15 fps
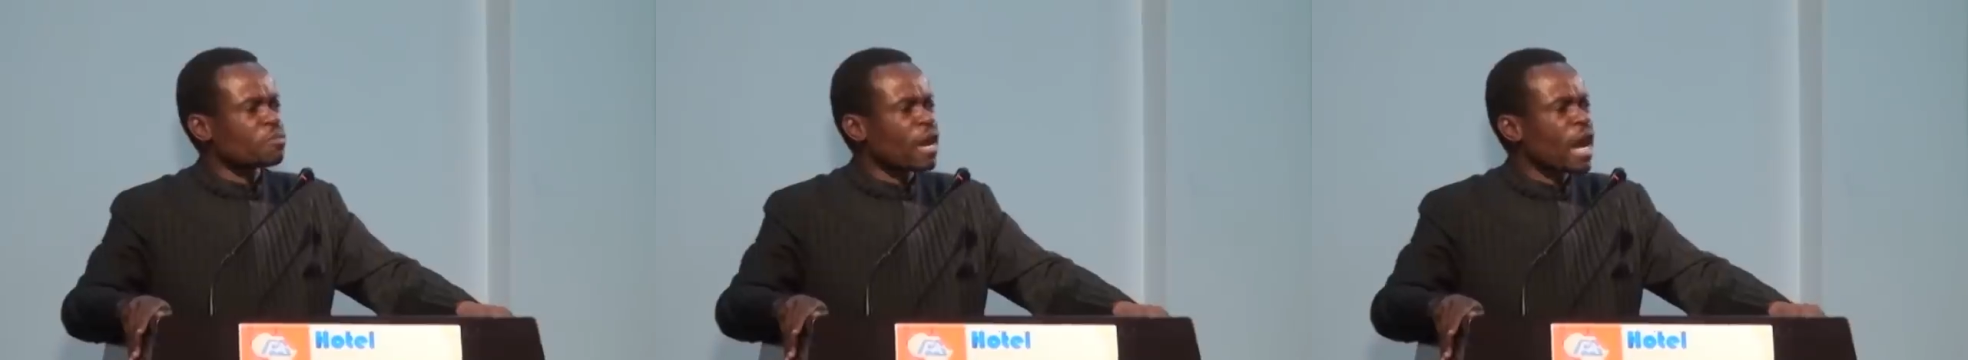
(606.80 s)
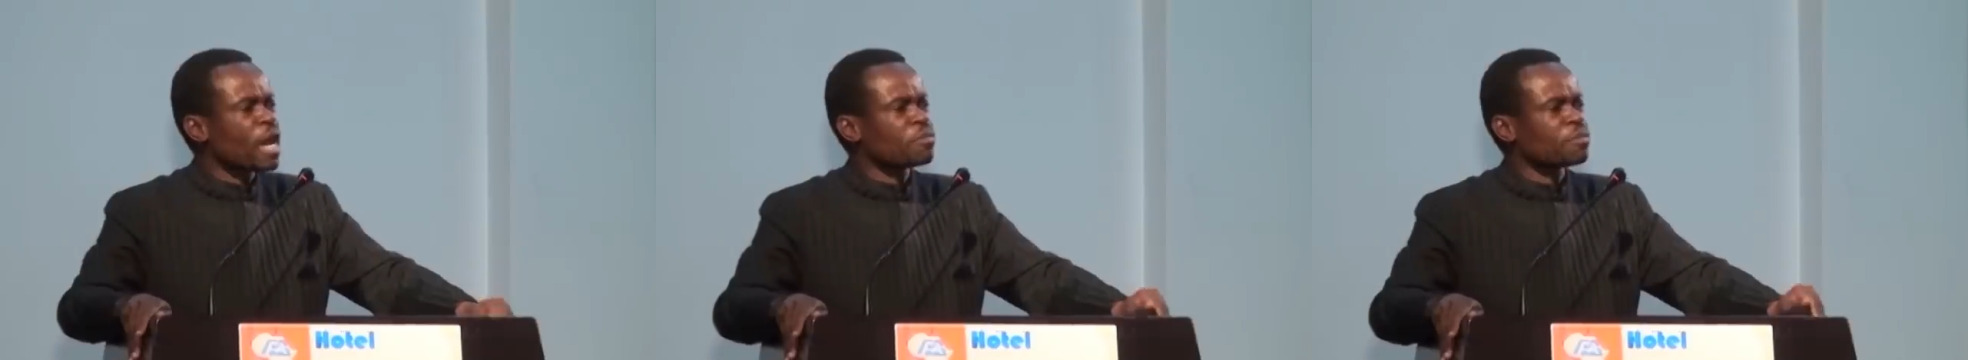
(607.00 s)
the
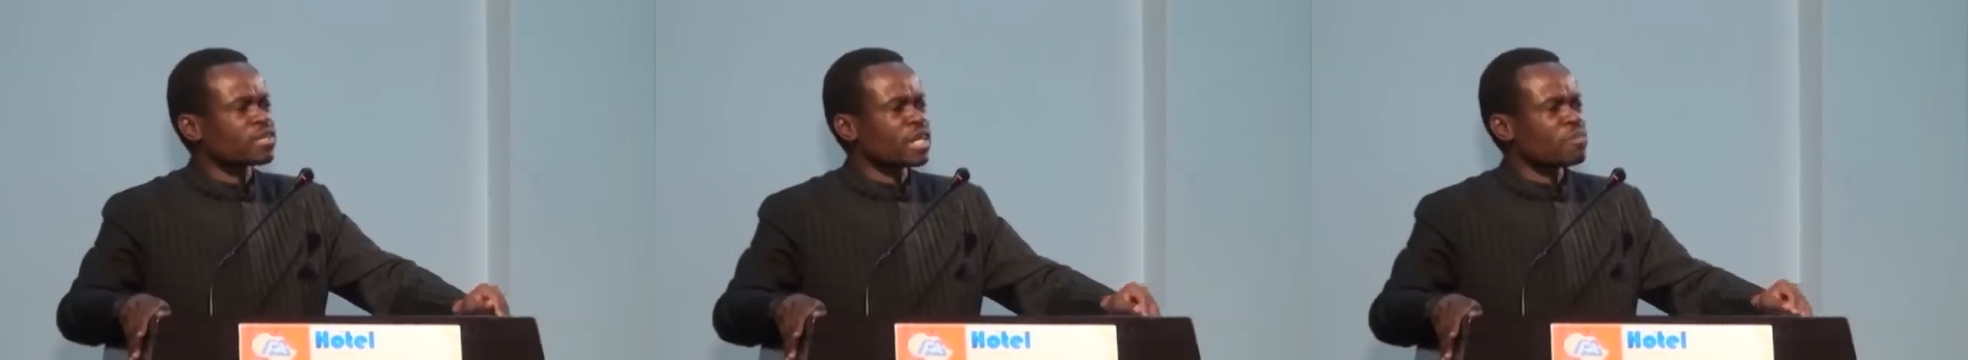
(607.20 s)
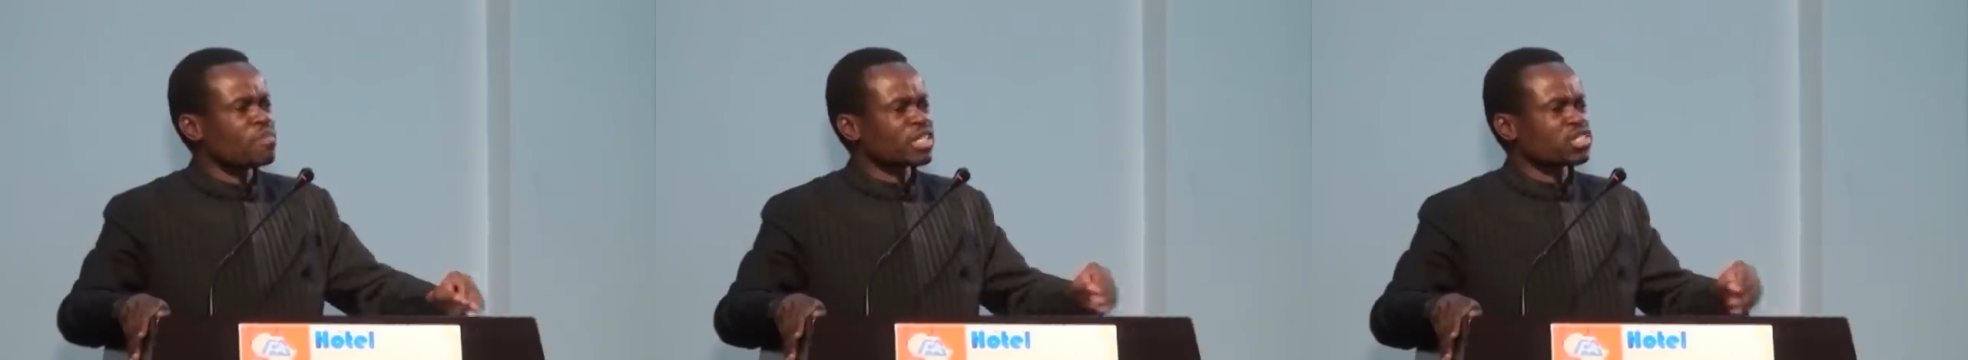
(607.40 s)
Bible,
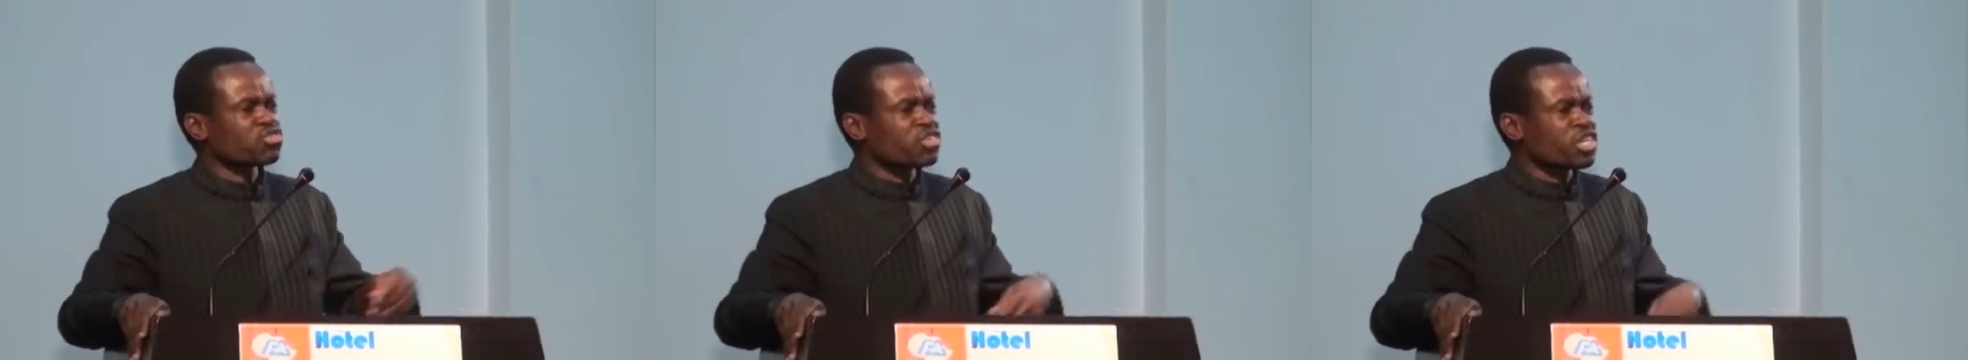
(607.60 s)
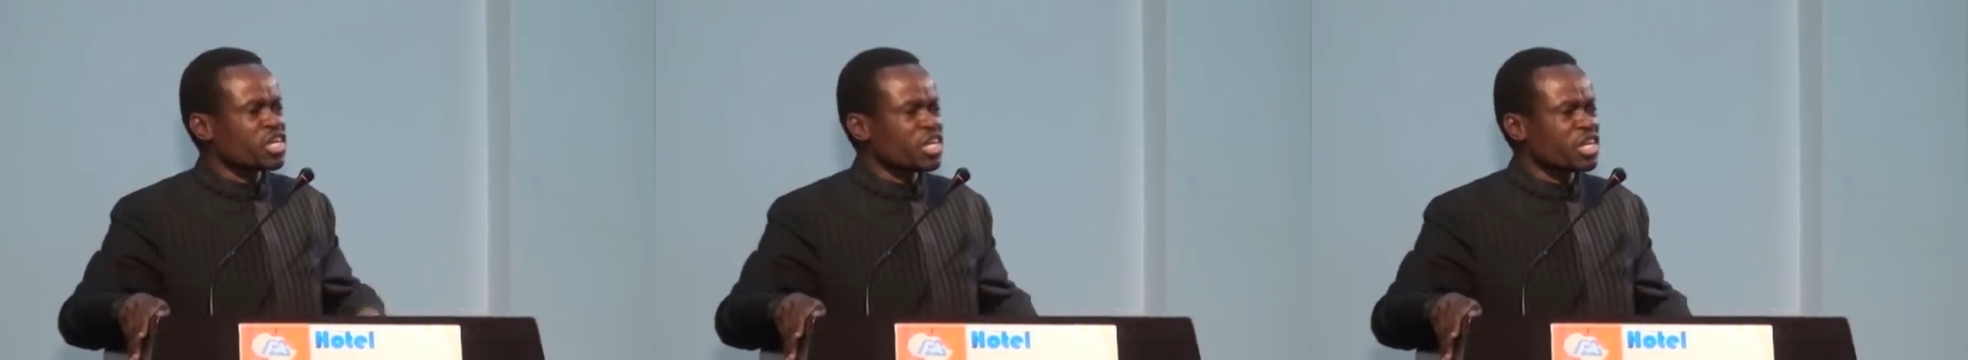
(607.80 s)
they
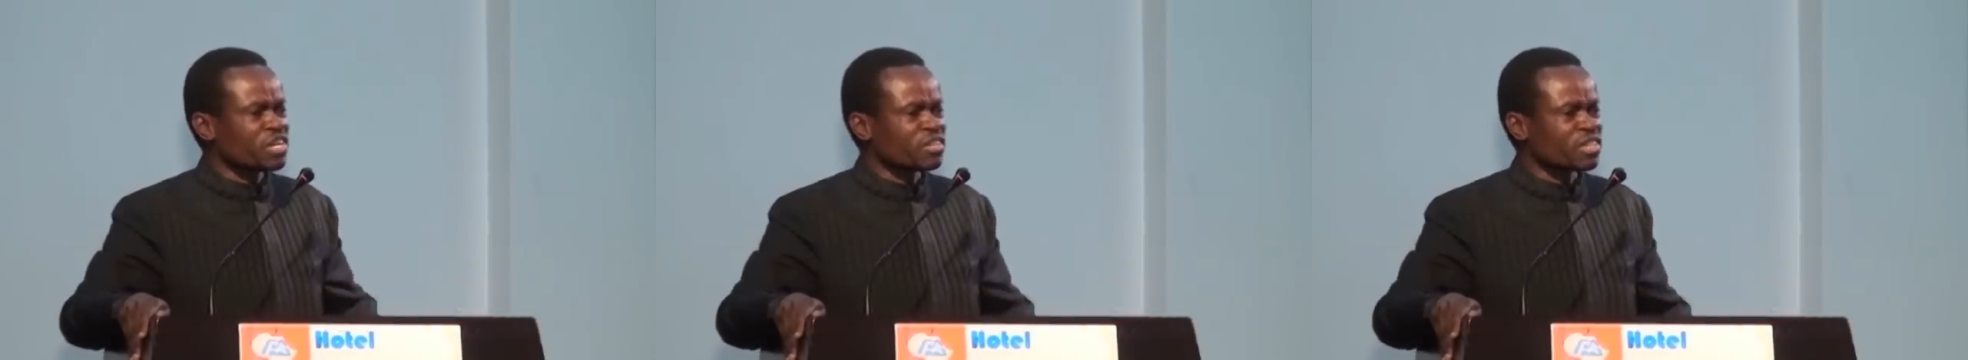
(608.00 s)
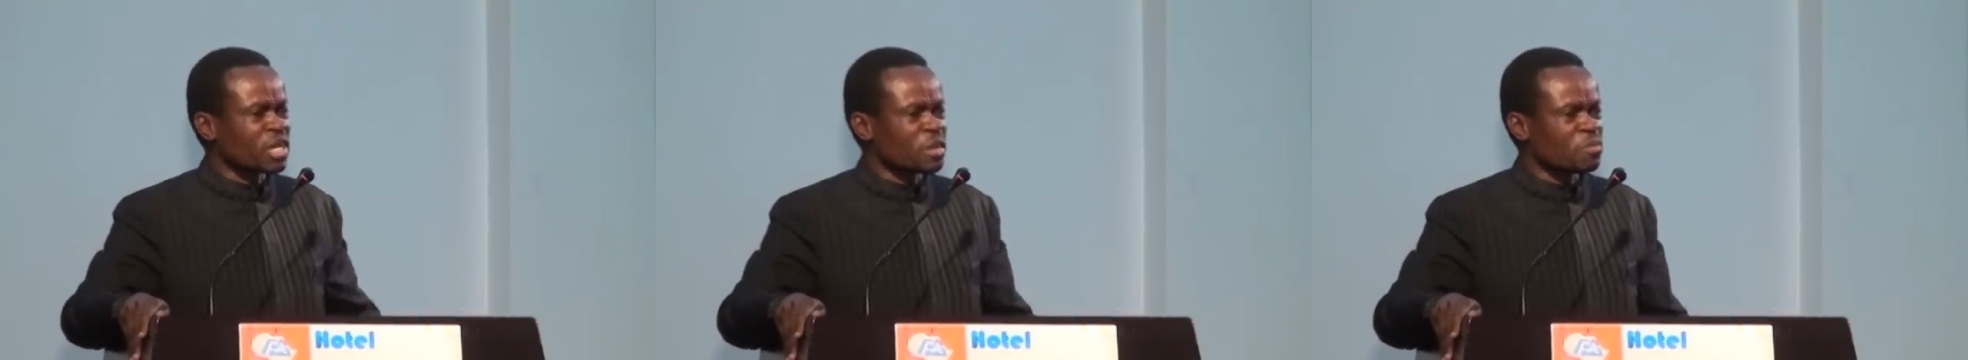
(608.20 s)
must
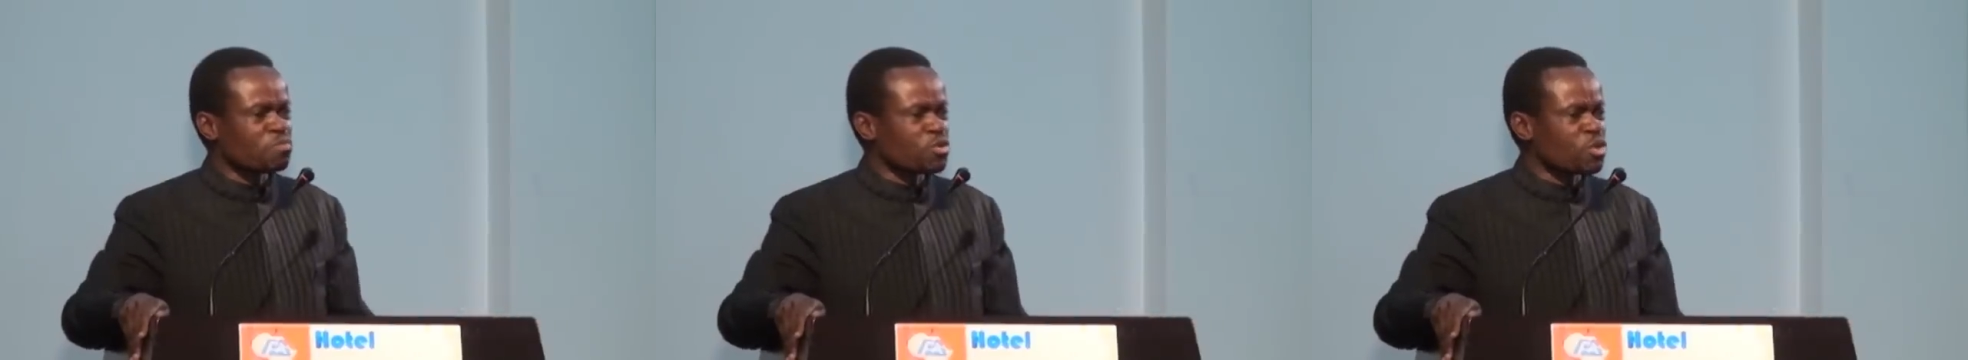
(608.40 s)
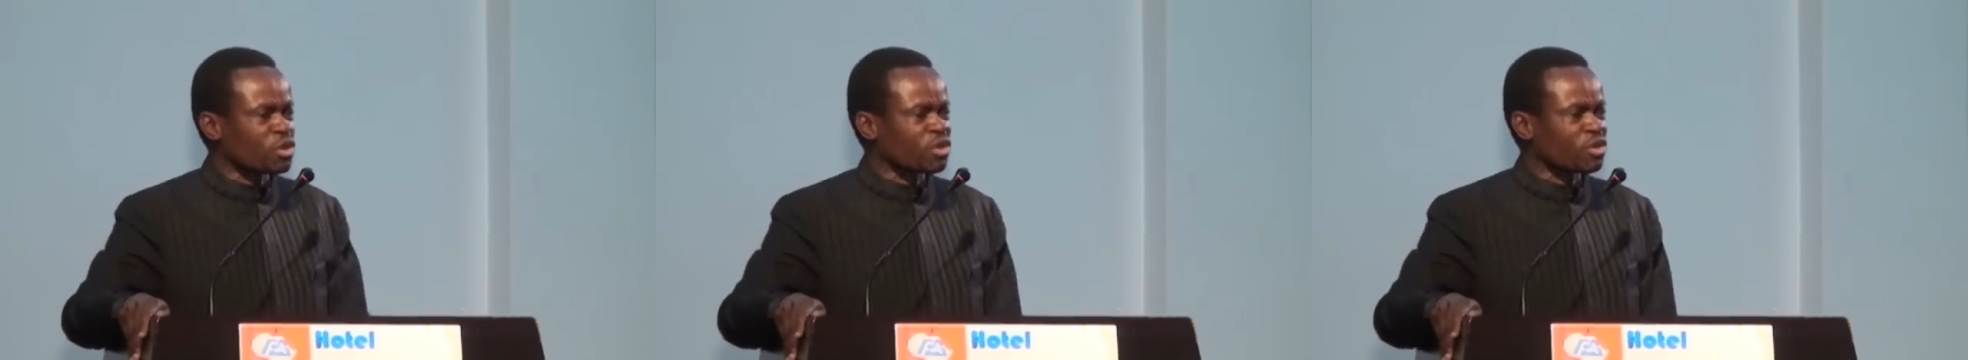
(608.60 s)
read the
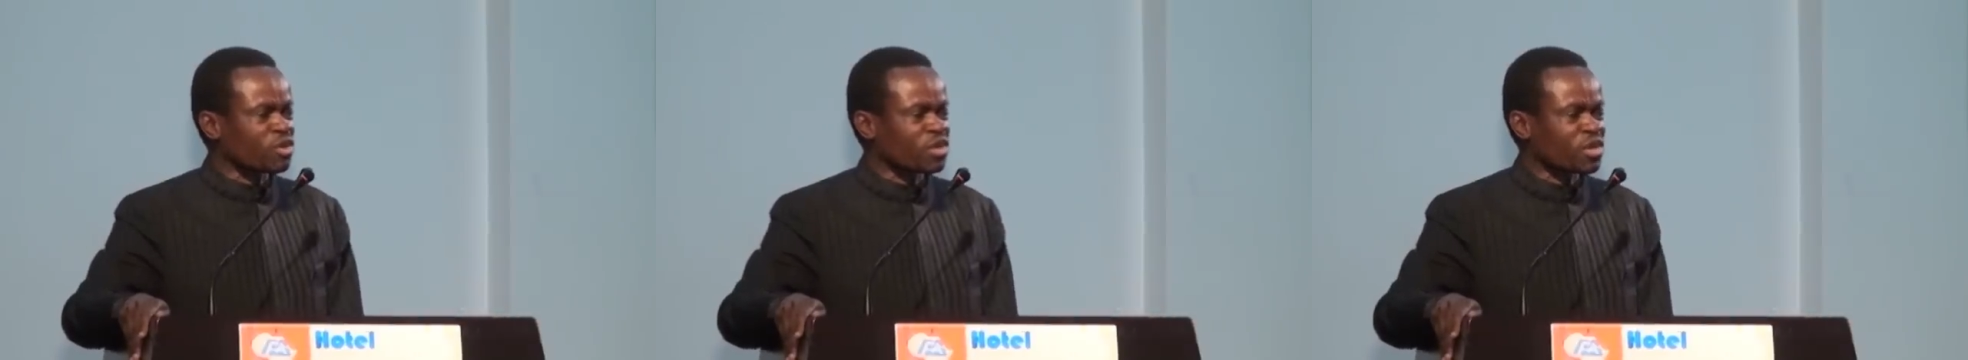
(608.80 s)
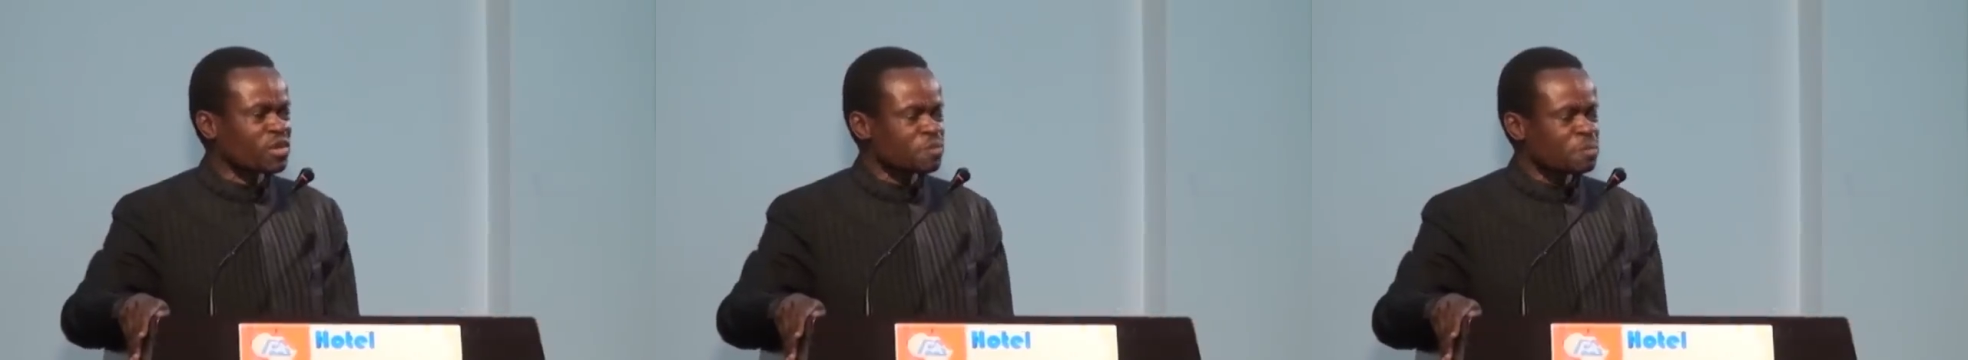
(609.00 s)
book